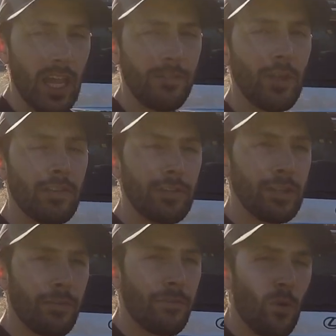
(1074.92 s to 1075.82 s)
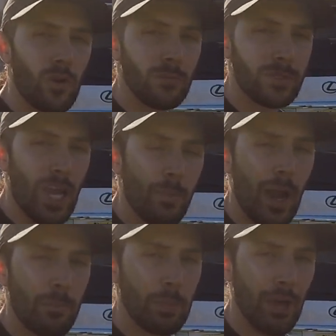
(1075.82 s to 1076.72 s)
if you ever read the forums
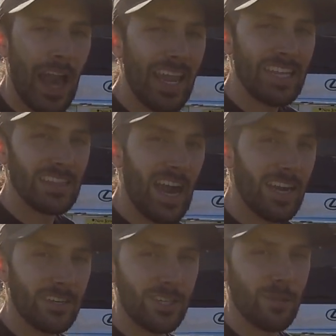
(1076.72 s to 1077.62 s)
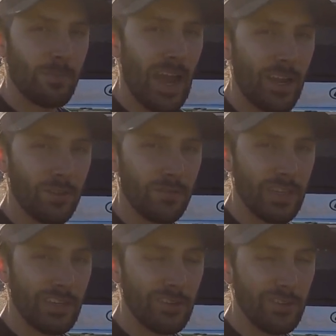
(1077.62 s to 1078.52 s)
about people adding ladders to the back of their
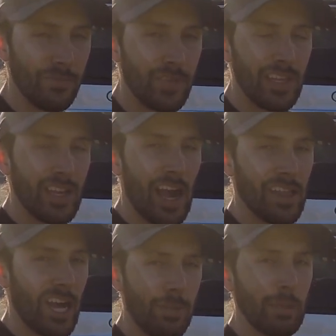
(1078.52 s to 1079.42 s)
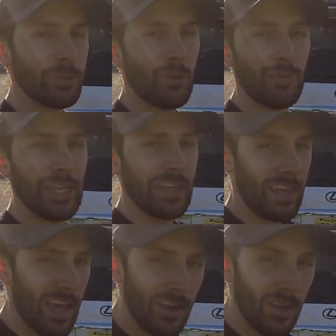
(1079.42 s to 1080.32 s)
vehicle, a lot of people don't really
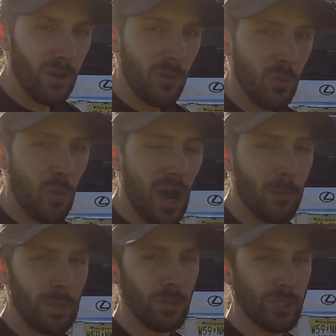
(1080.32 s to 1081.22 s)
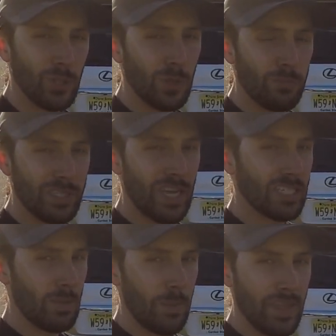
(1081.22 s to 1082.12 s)
get why people do it,
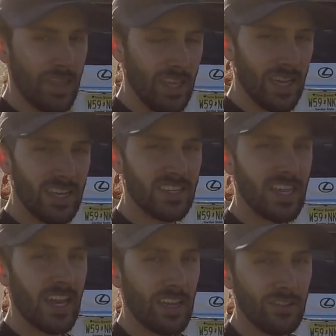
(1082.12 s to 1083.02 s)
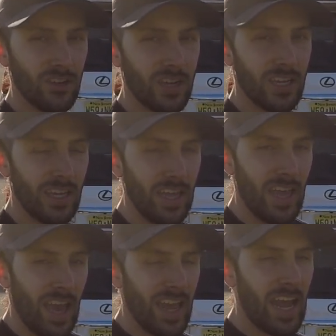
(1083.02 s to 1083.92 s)
besides maybe the aesthetic look.
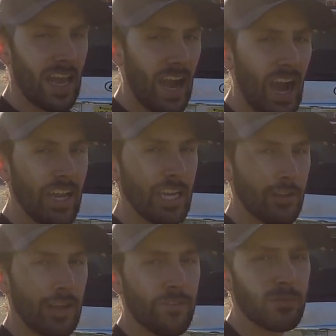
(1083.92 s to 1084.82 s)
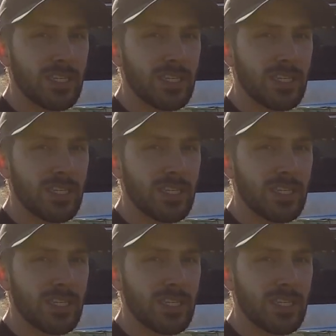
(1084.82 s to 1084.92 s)
And I kind of agree from the